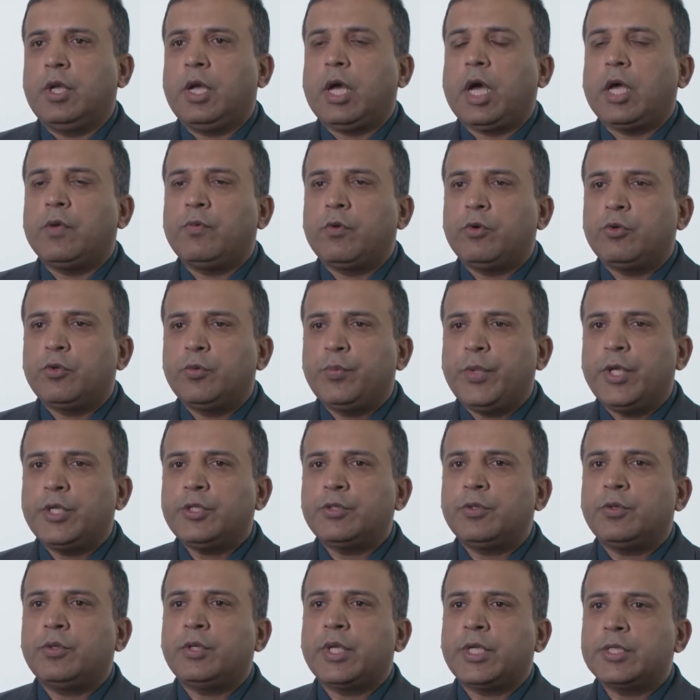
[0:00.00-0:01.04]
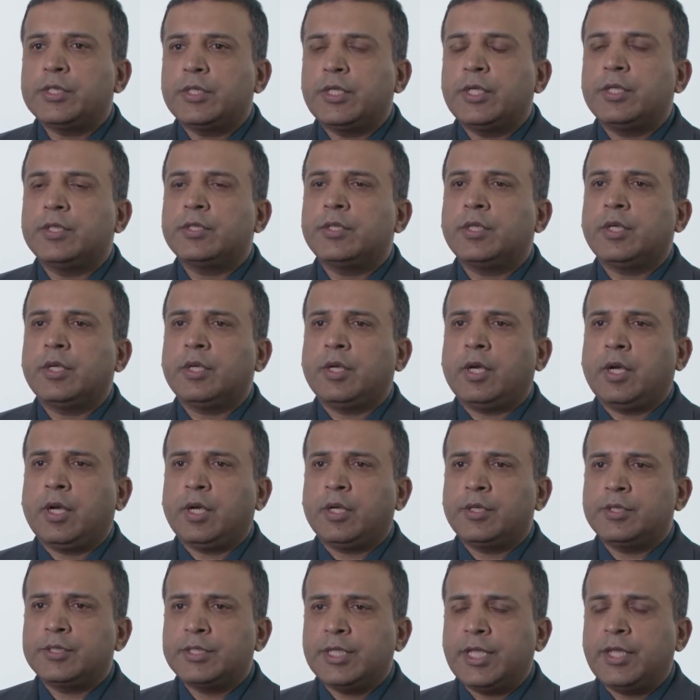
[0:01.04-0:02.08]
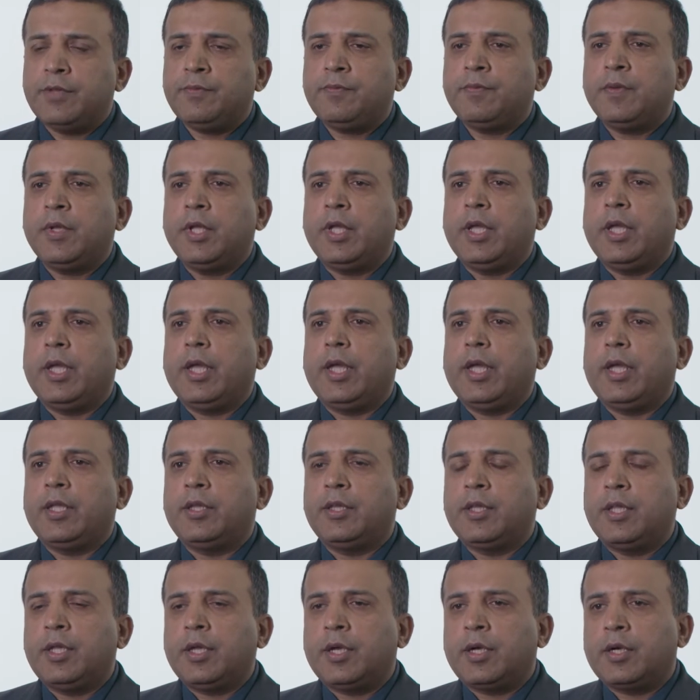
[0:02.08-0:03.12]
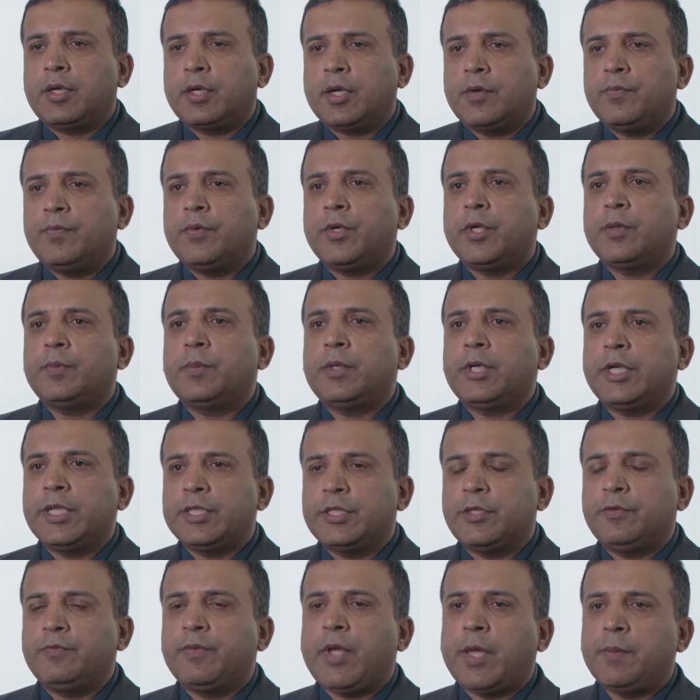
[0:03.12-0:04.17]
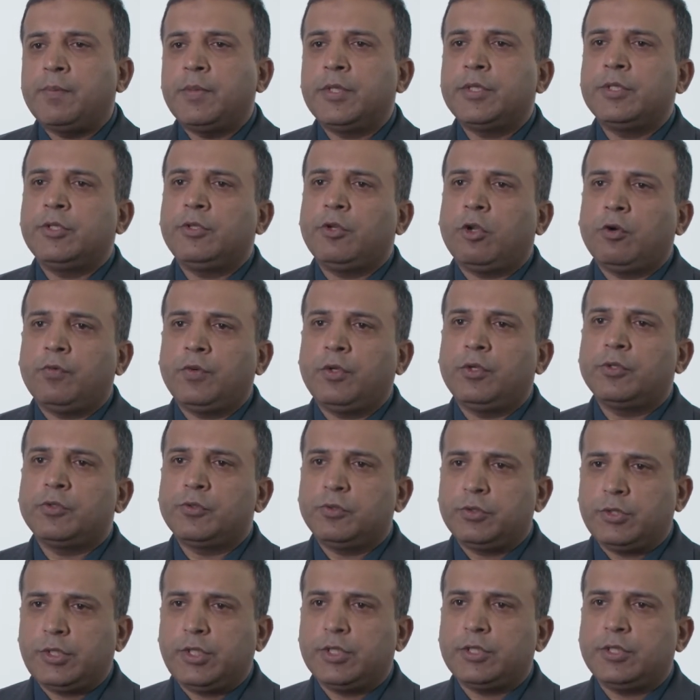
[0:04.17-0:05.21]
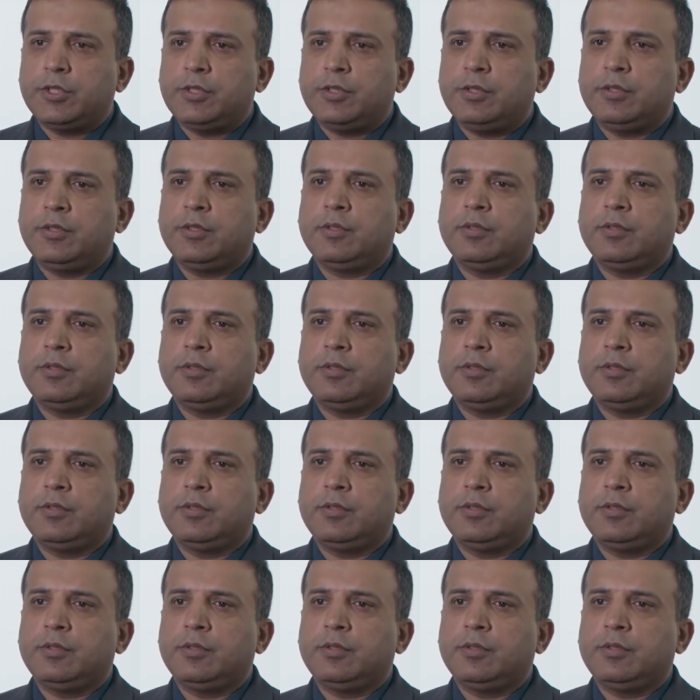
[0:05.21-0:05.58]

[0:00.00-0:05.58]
I want to make sure residents are safe and they are comfortable raising families in our association.